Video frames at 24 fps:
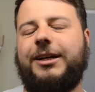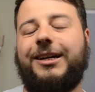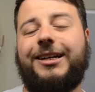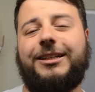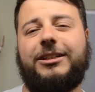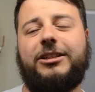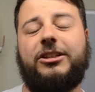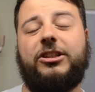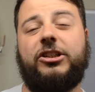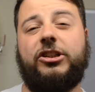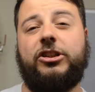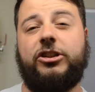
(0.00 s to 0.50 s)

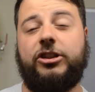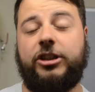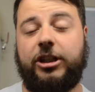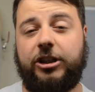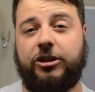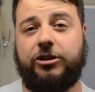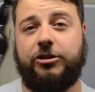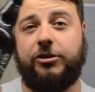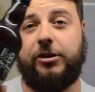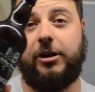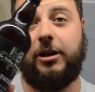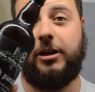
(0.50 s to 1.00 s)
and
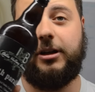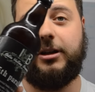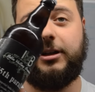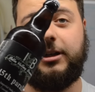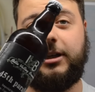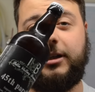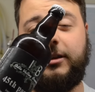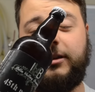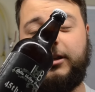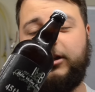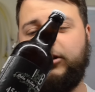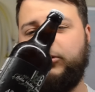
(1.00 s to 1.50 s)
Citra
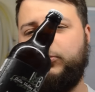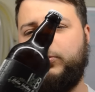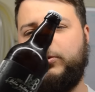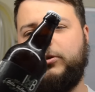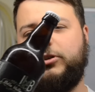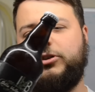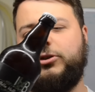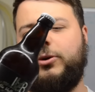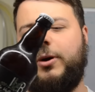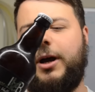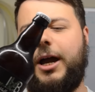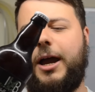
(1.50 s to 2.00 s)
in this one.
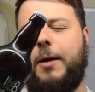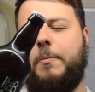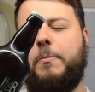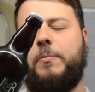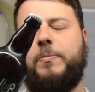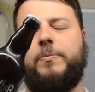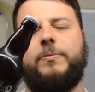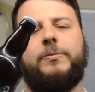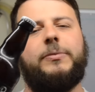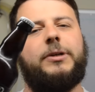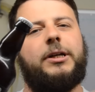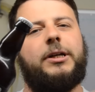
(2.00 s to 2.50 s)
So I'm